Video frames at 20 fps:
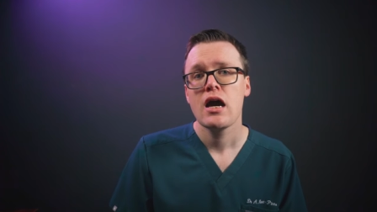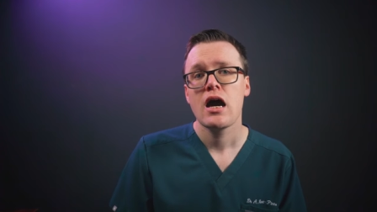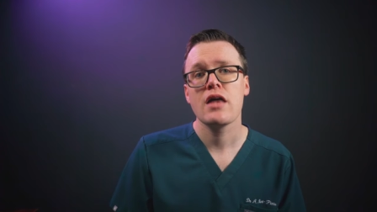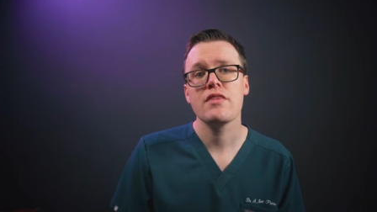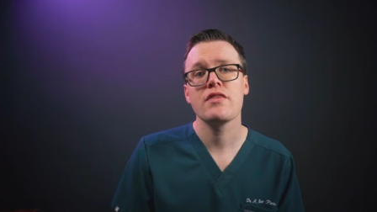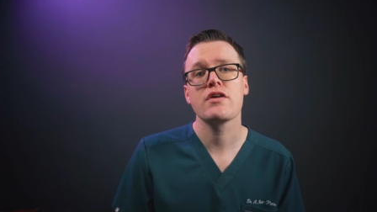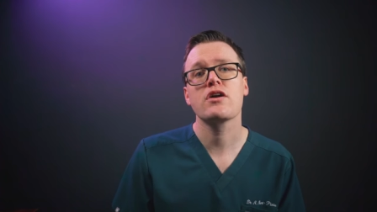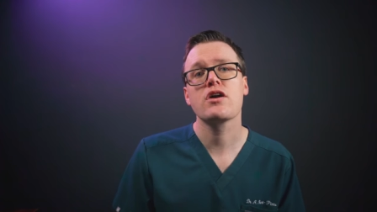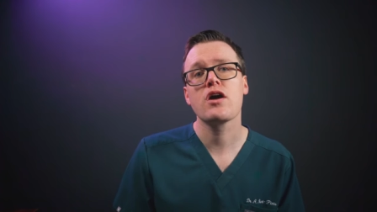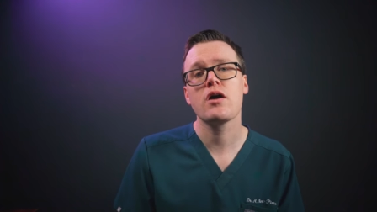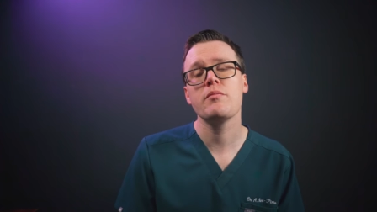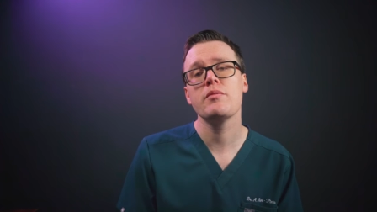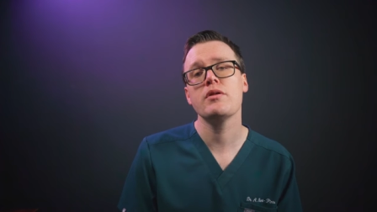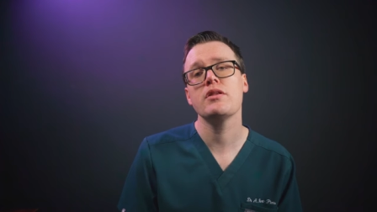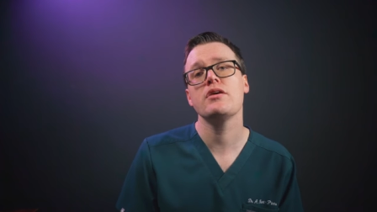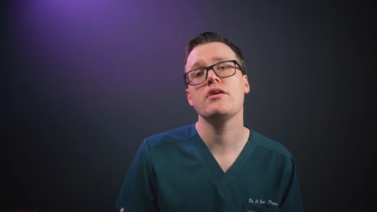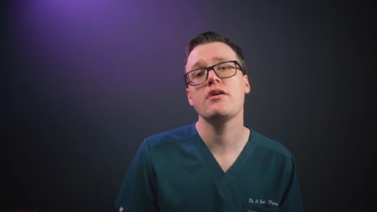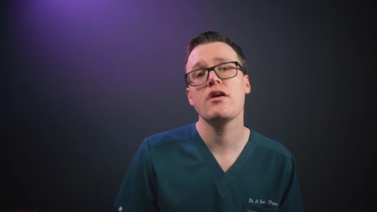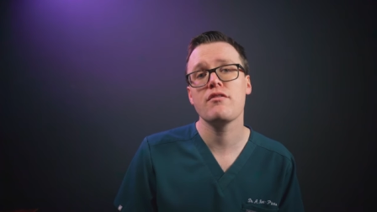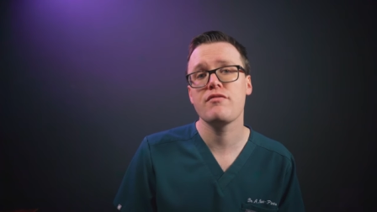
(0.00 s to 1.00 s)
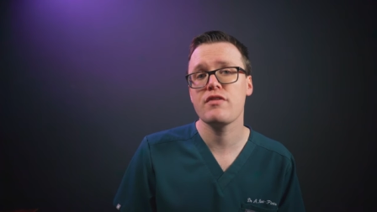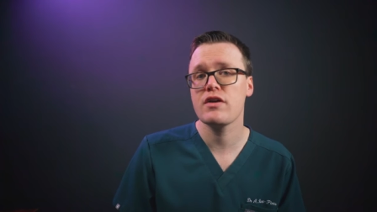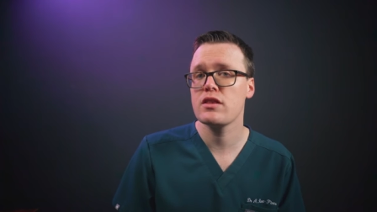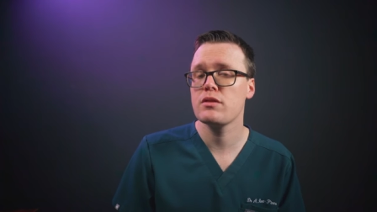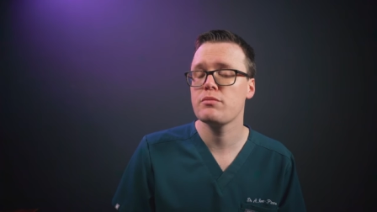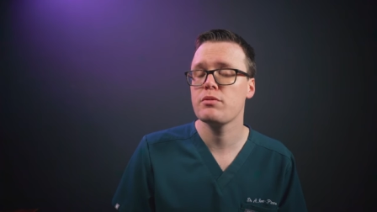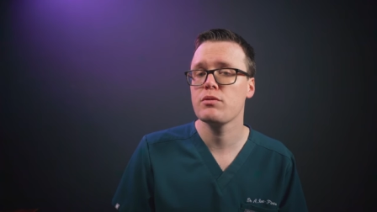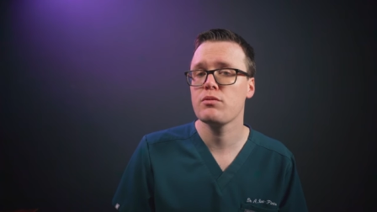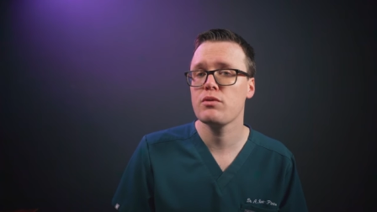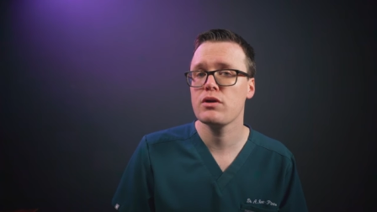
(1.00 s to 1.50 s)
and the commonly
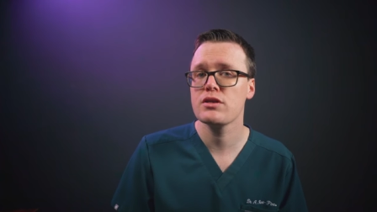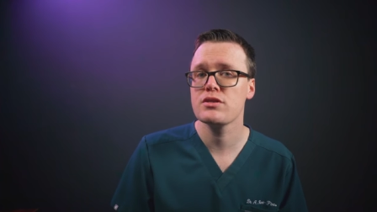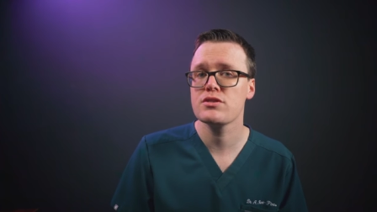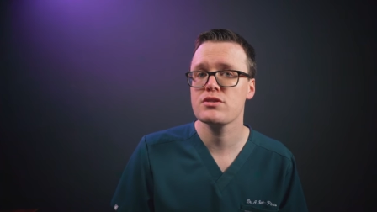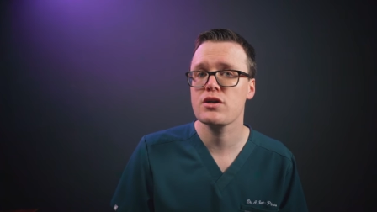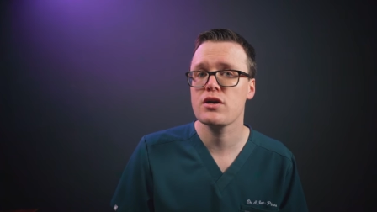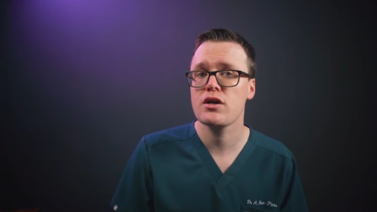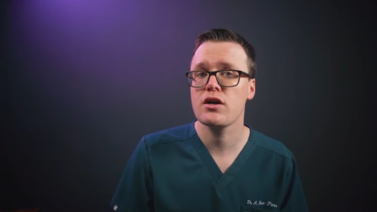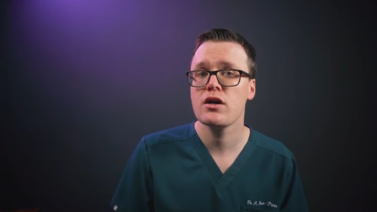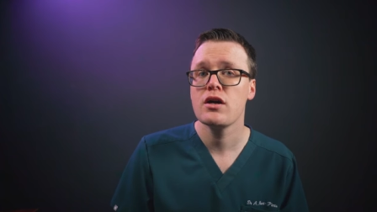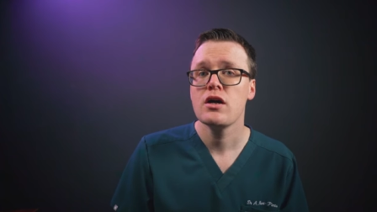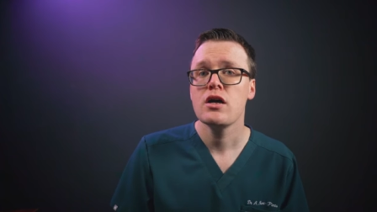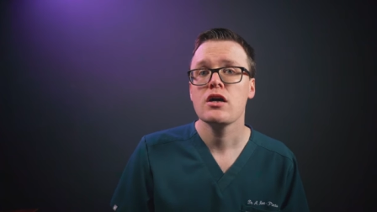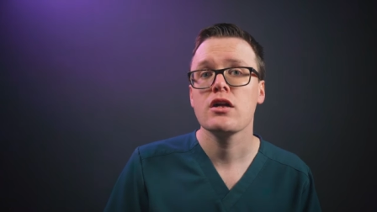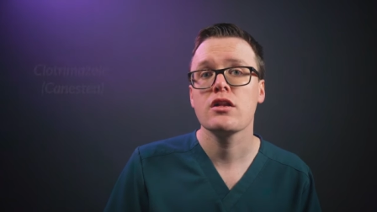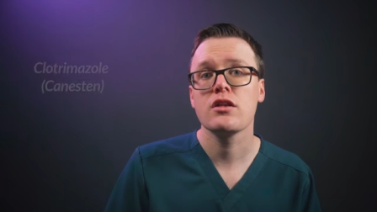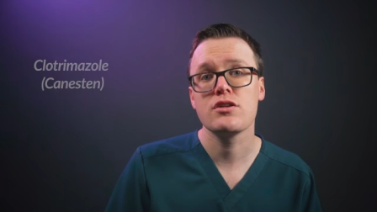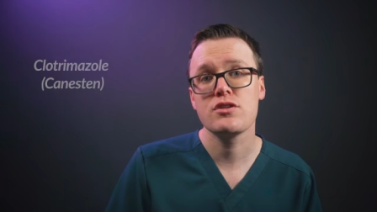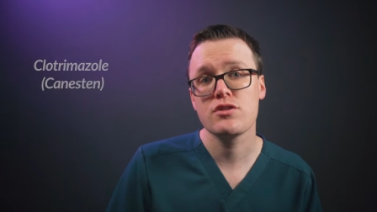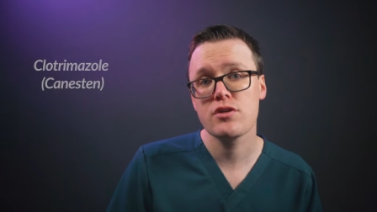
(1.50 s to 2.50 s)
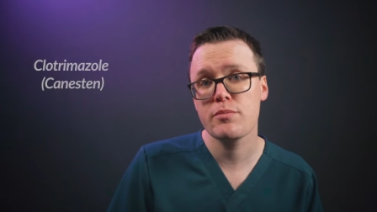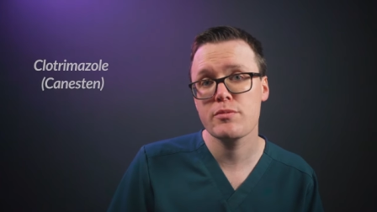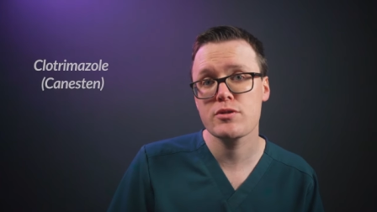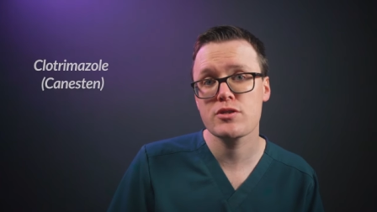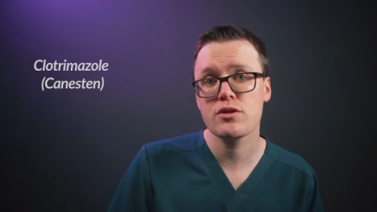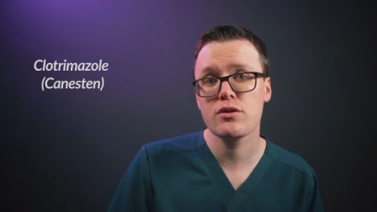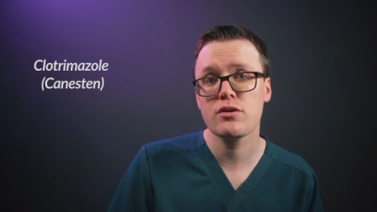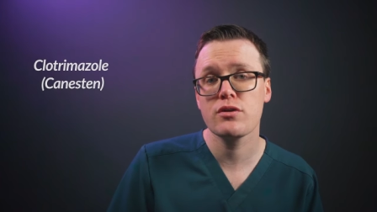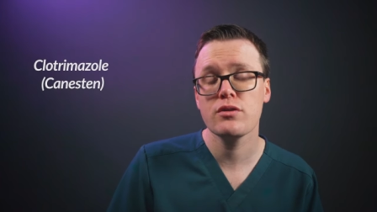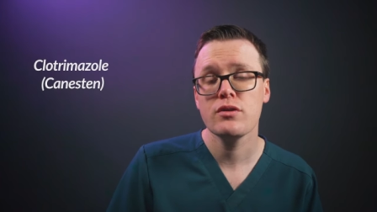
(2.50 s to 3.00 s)
available ones are
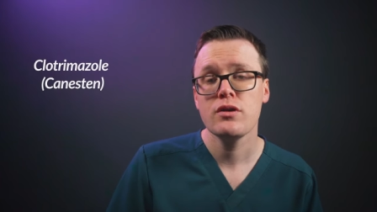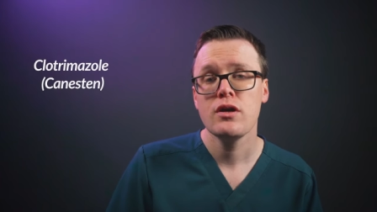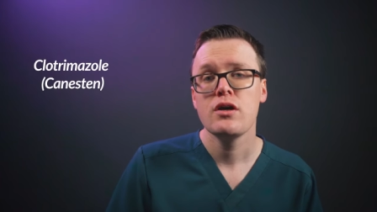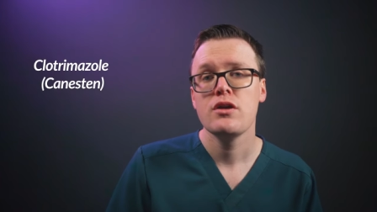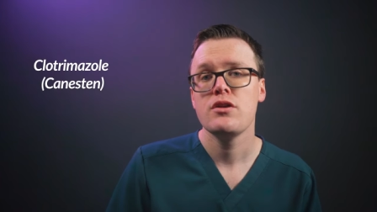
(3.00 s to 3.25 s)
clotrimazole,